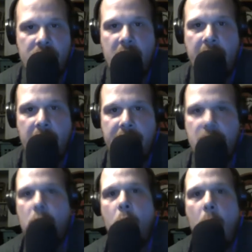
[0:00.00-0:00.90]
And I'd love to
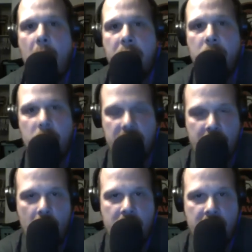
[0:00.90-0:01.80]
know how you would
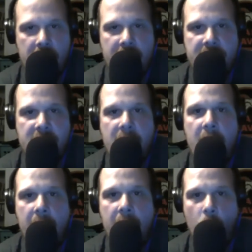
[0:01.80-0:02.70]
respond to this
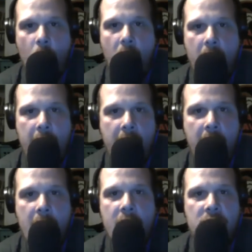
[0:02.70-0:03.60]
and why.
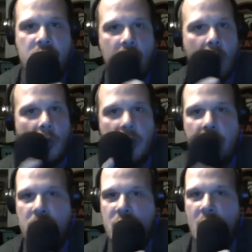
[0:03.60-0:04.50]
So you
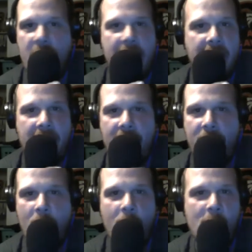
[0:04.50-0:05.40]
can start any of the
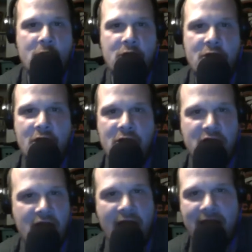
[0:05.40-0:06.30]
four questions I just
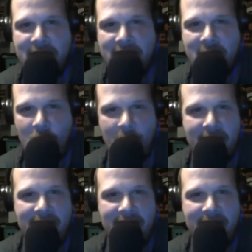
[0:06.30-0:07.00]
asked. Go ahead.